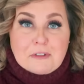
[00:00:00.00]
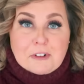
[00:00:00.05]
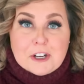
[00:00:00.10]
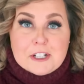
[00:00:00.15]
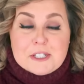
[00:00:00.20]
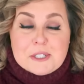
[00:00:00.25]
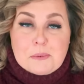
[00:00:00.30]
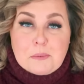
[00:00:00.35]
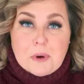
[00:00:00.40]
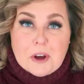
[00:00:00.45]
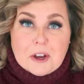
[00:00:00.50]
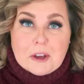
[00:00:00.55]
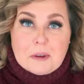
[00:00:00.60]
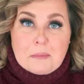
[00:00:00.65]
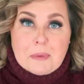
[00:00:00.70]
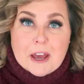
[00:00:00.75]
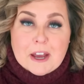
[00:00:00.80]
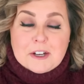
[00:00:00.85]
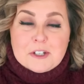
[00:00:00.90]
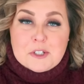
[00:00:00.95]
friends and
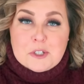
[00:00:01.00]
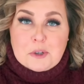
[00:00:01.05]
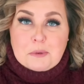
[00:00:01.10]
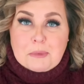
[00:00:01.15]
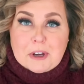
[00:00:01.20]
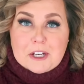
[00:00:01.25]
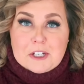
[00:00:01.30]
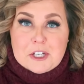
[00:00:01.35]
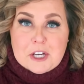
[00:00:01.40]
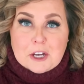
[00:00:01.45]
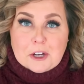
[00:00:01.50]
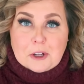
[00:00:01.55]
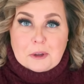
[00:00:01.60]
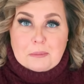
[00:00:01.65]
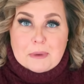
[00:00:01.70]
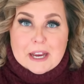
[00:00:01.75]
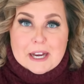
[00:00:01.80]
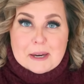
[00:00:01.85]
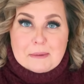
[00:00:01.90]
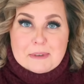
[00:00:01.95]
welcome back to my
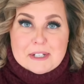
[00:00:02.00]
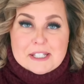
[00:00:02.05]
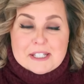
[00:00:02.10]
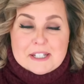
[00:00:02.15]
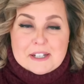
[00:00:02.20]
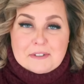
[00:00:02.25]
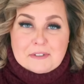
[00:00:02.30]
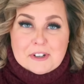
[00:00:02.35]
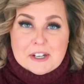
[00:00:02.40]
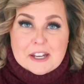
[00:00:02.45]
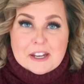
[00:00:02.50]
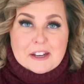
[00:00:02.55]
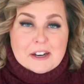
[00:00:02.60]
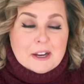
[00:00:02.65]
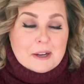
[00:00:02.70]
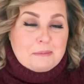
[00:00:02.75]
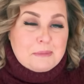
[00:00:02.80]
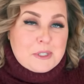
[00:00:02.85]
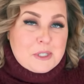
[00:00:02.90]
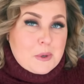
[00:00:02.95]
channel. My name is Tiffany
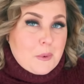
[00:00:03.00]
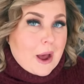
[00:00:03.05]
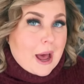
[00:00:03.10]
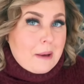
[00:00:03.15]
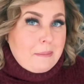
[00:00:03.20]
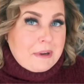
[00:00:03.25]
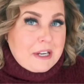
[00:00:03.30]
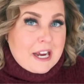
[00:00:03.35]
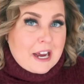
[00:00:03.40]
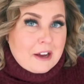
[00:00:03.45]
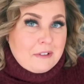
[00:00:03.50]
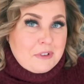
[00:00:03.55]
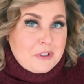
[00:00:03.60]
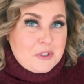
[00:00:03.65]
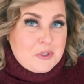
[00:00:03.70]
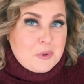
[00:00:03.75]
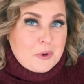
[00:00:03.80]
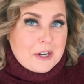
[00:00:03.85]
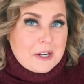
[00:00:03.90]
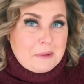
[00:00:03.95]
and I am so happy to have
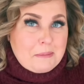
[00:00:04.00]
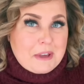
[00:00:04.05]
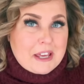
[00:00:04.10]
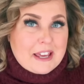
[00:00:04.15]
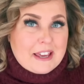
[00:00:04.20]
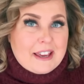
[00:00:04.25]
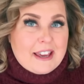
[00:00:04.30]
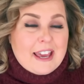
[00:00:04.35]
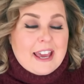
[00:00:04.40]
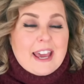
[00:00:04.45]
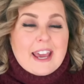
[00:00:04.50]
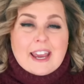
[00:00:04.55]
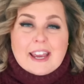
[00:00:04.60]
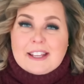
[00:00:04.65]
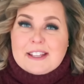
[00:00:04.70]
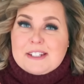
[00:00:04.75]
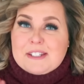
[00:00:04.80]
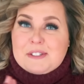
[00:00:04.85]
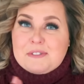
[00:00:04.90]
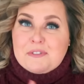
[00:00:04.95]
you joining me
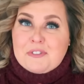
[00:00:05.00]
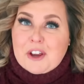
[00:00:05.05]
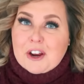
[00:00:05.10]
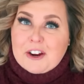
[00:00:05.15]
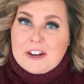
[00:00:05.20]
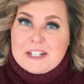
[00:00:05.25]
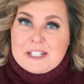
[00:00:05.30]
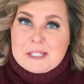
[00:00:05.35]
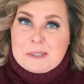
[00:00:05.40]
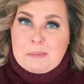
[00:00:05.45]
in this very